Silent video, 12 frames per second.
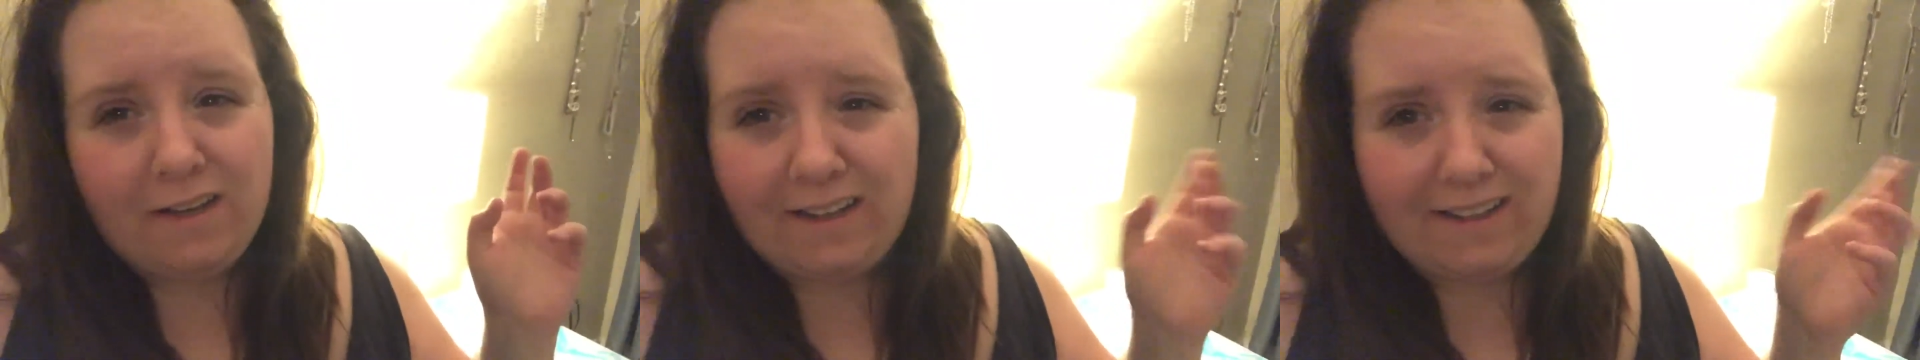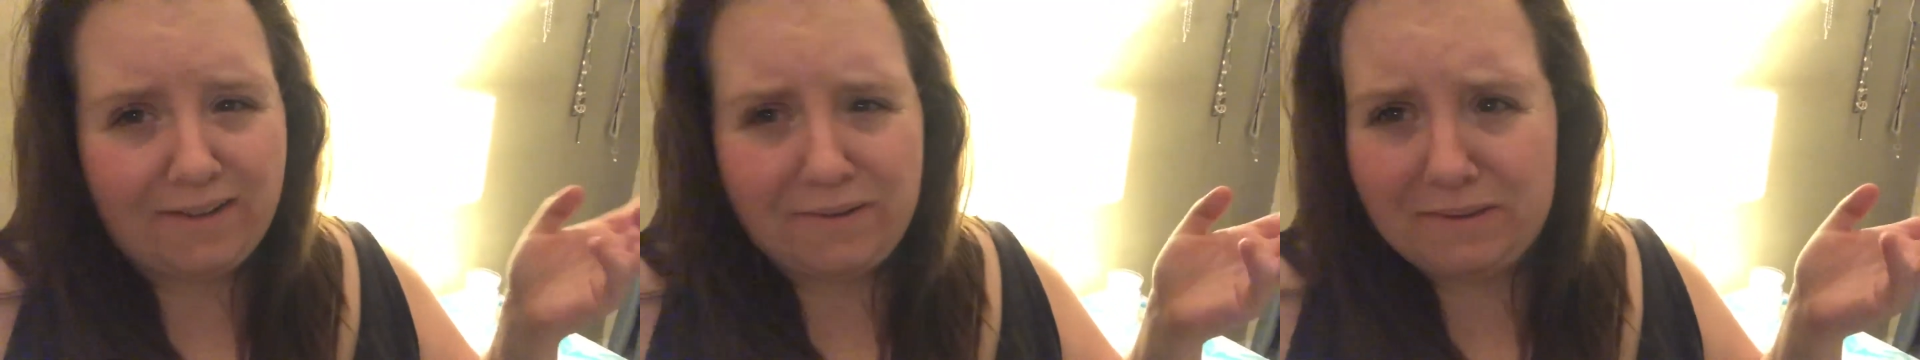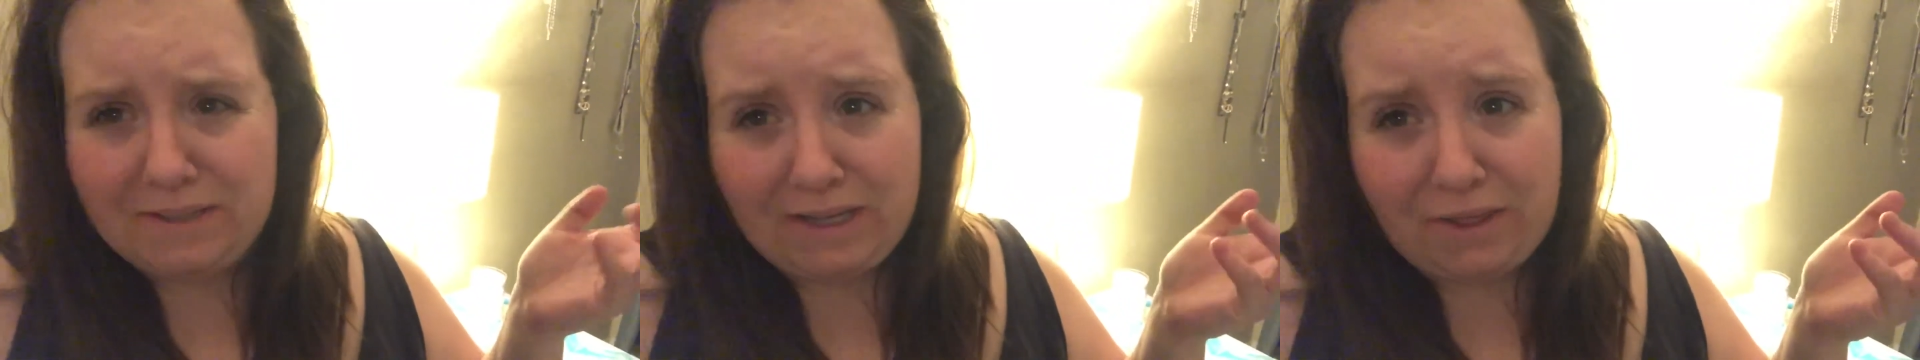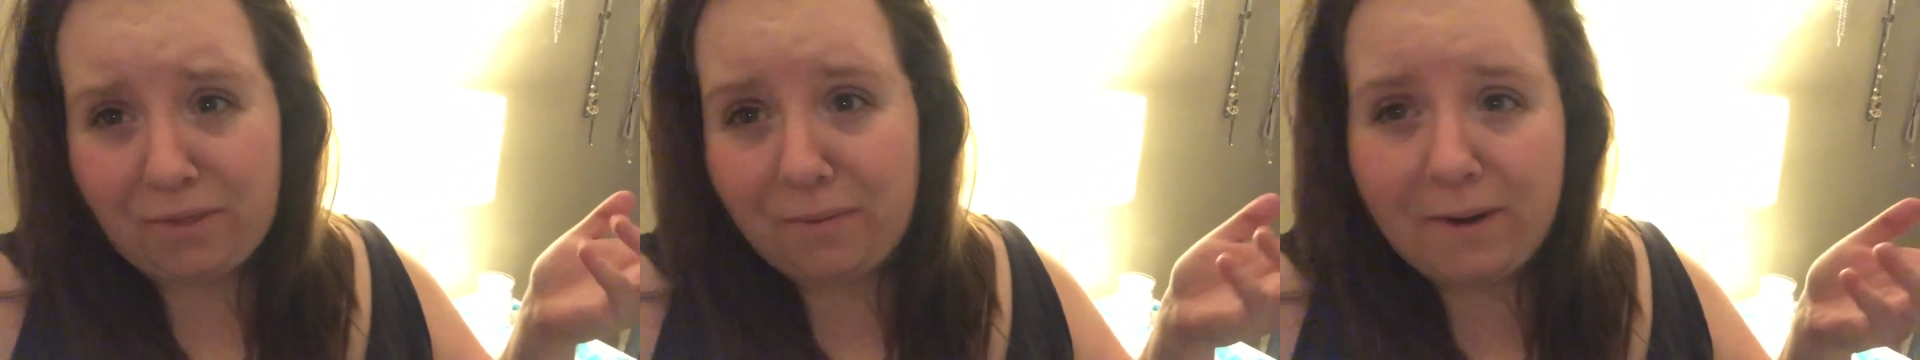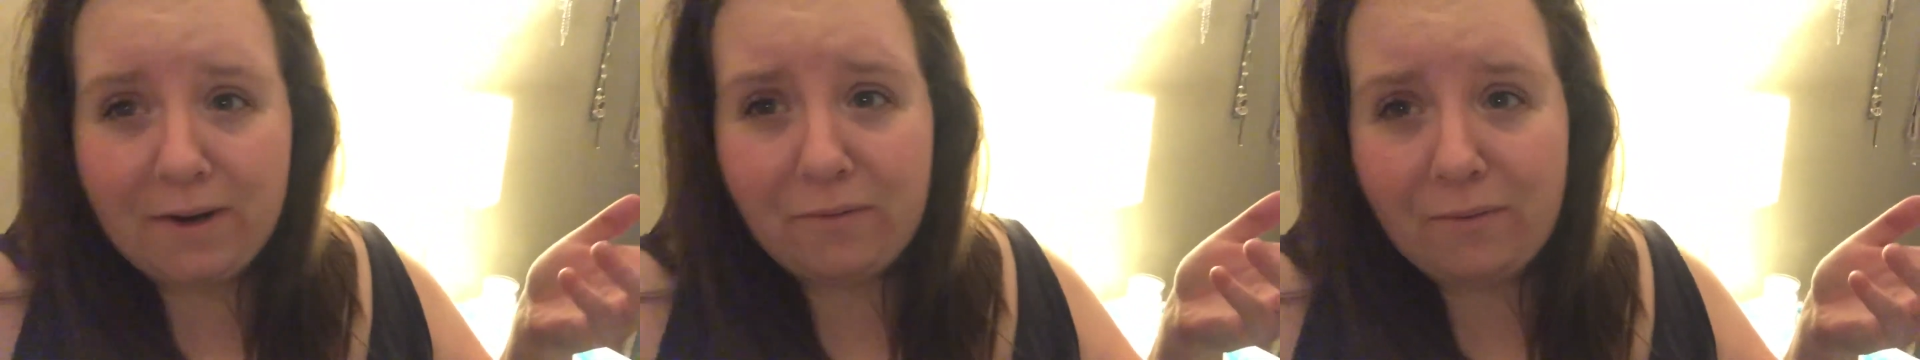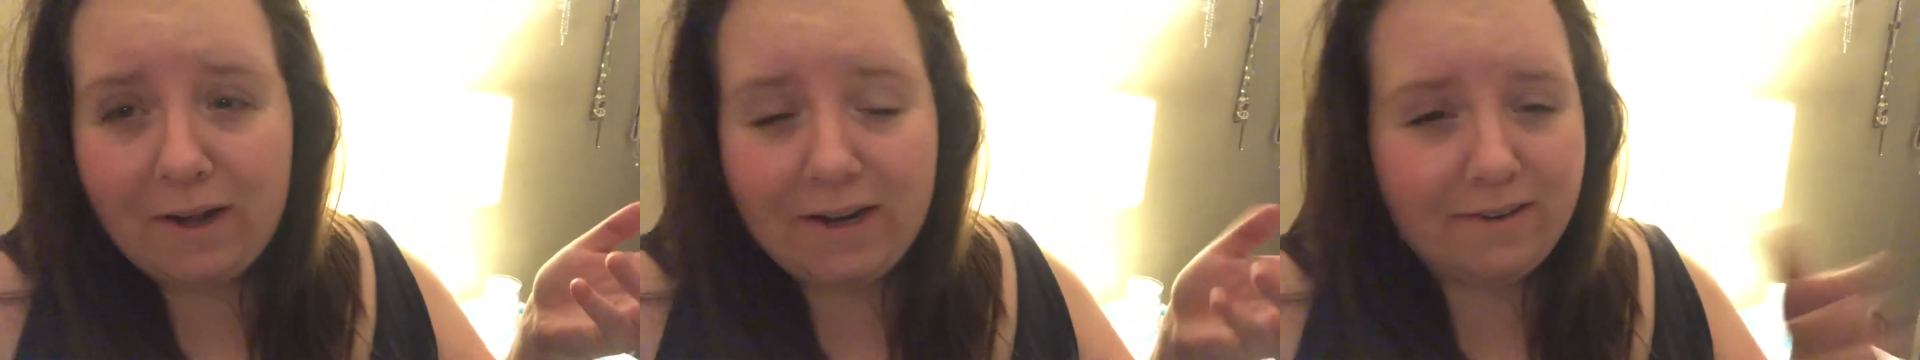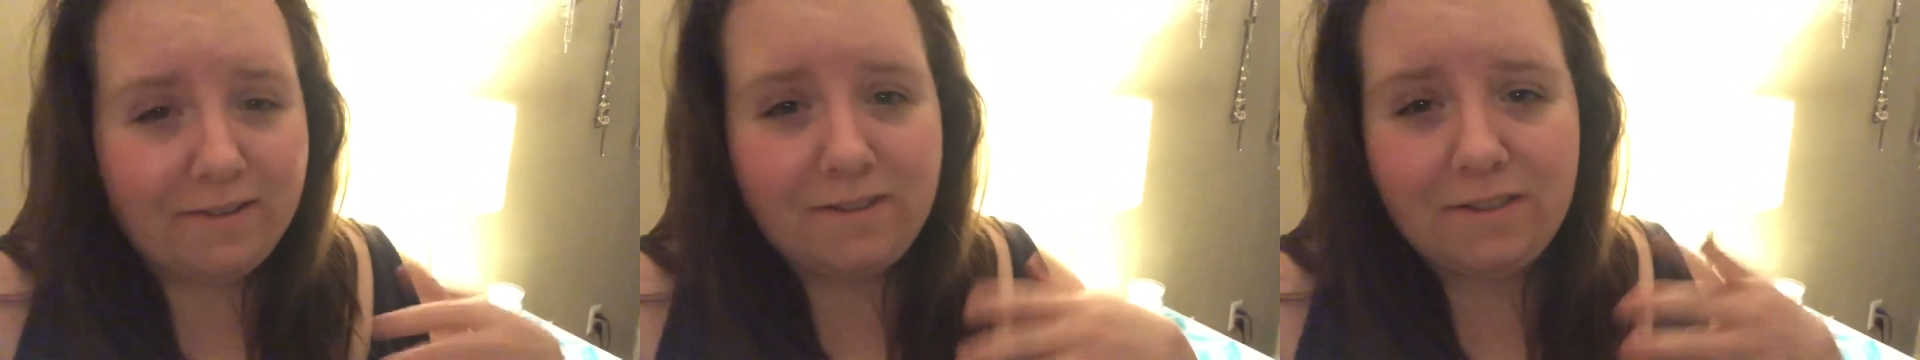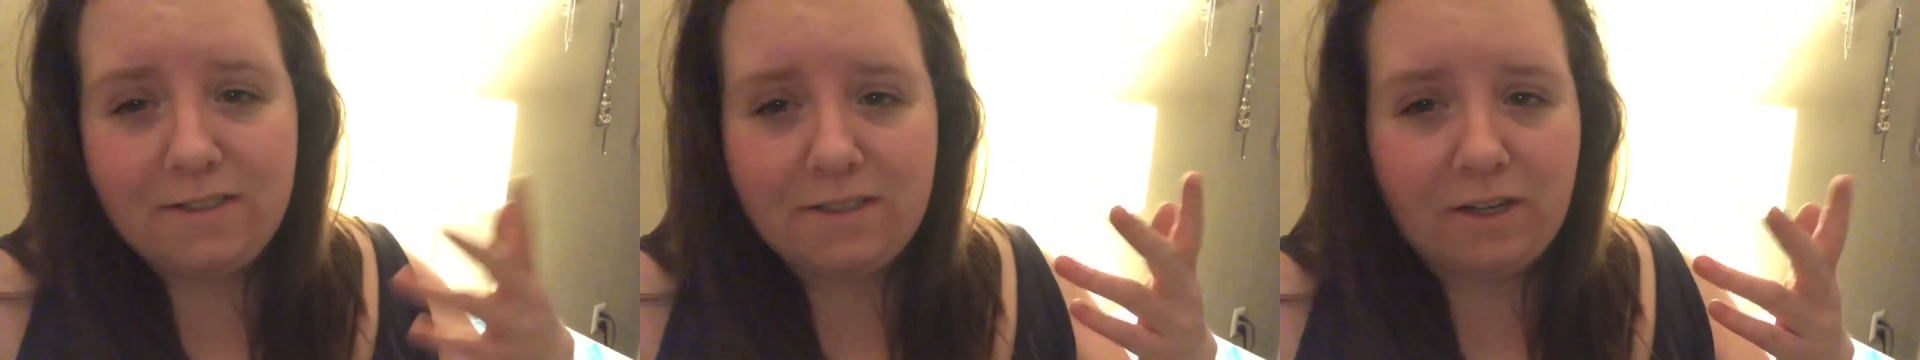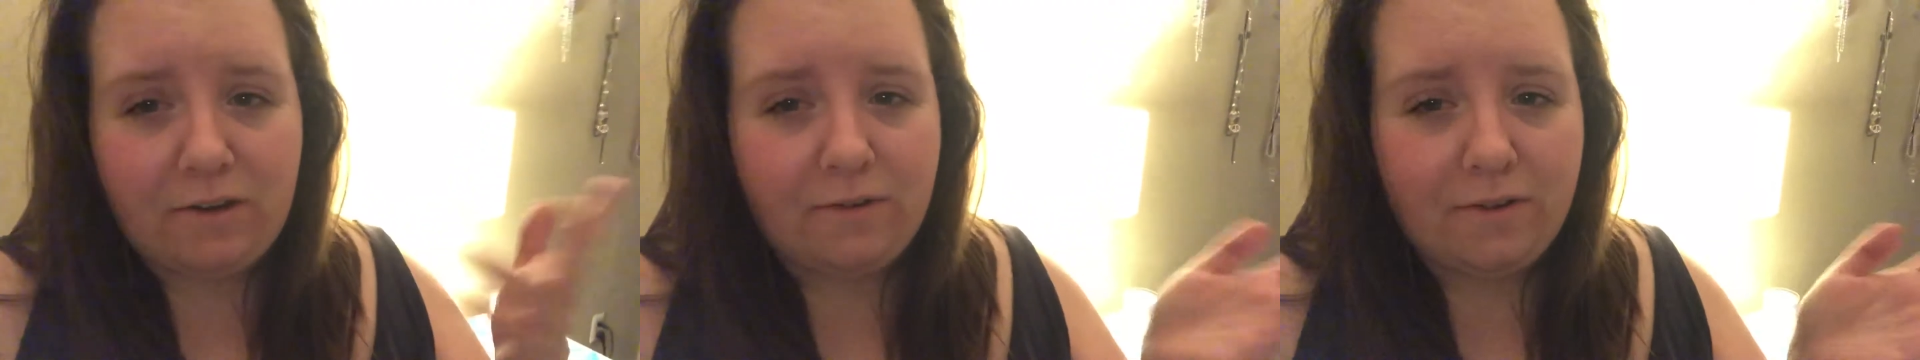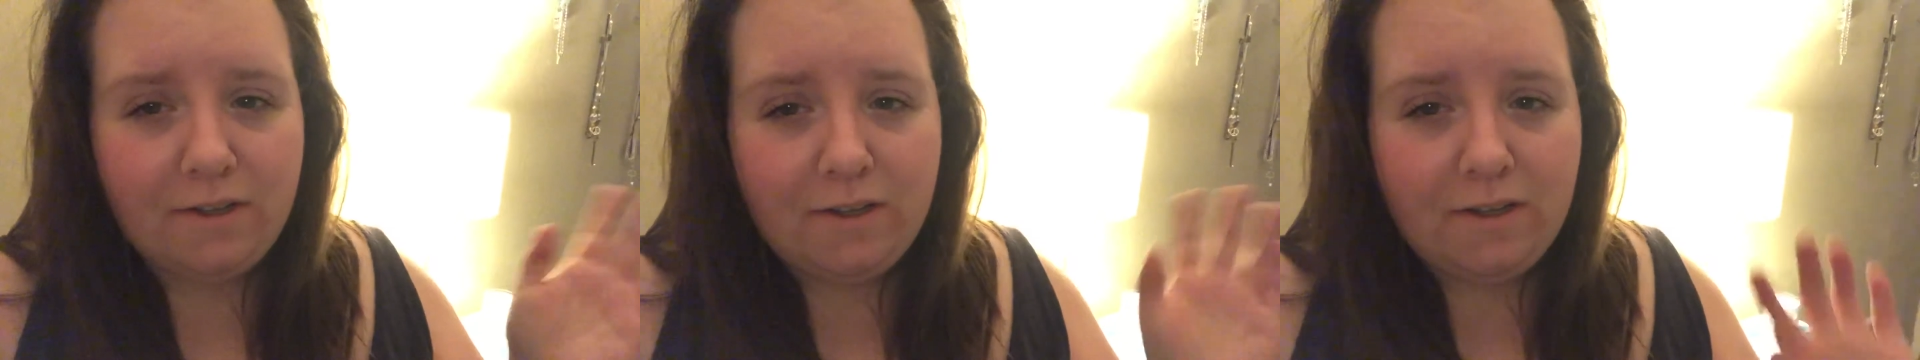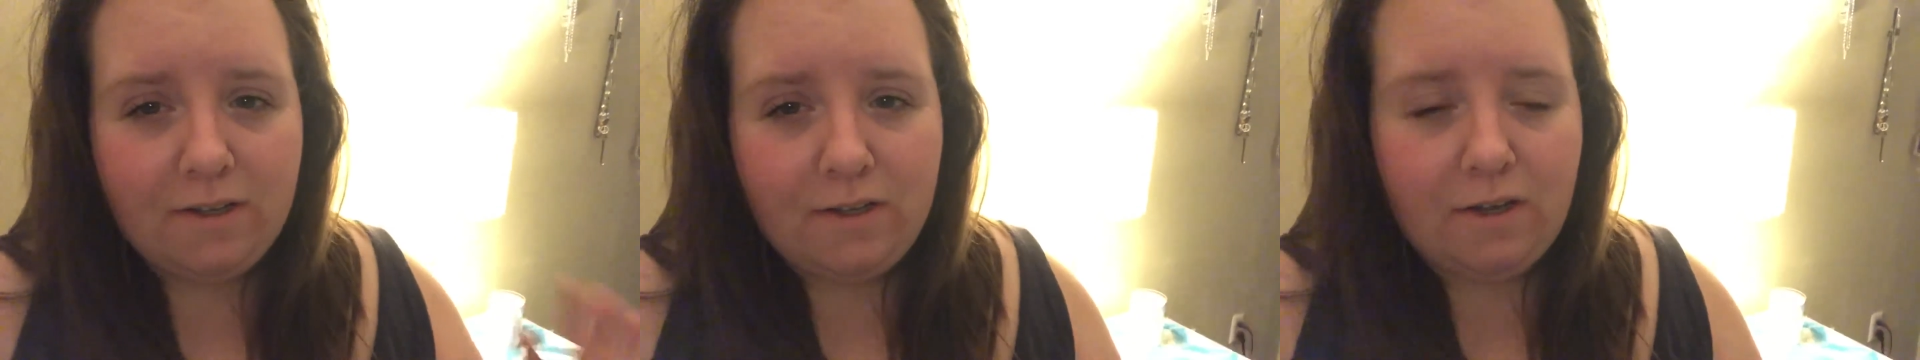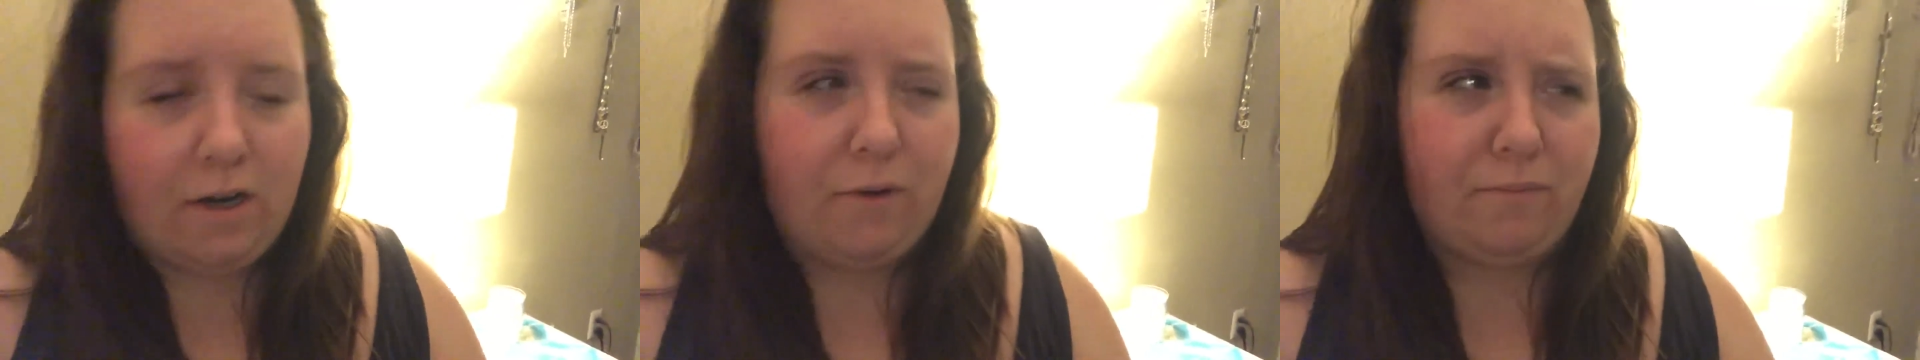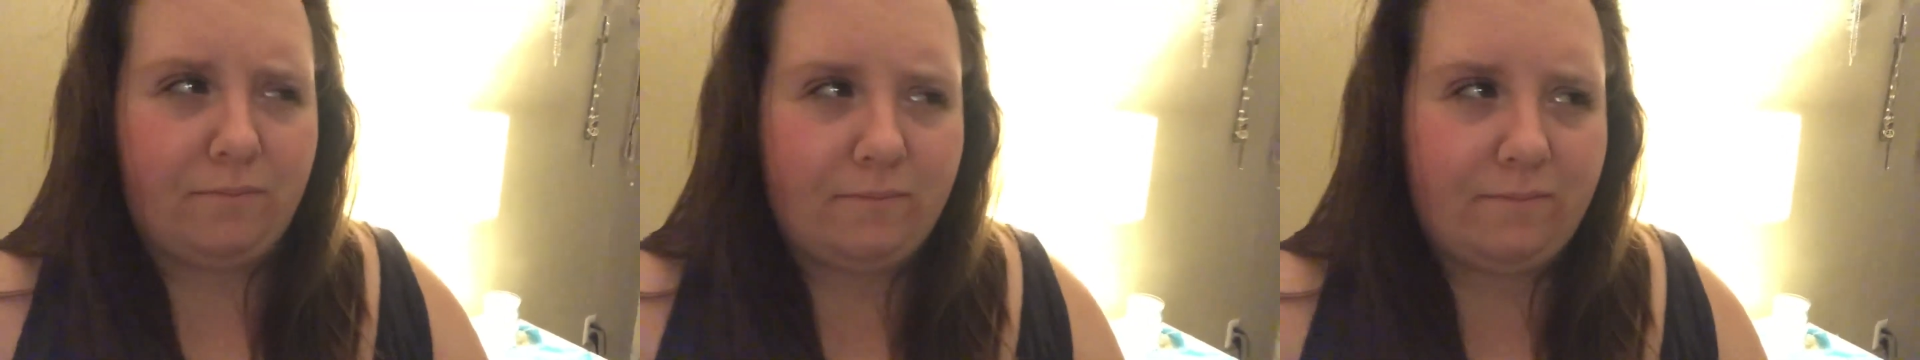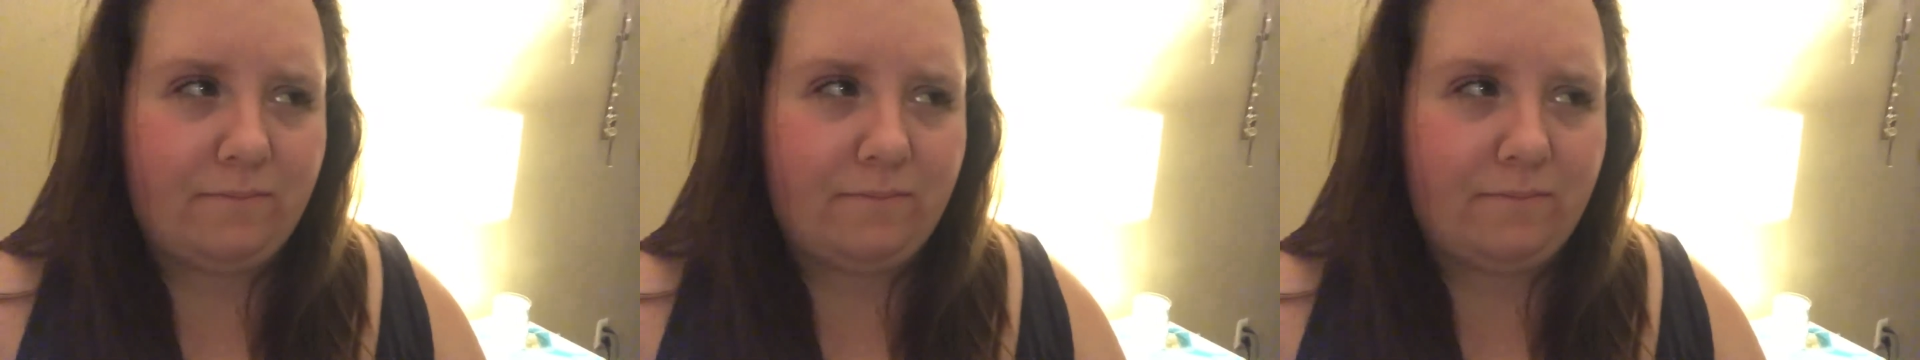I think it was like 3-1. So, or,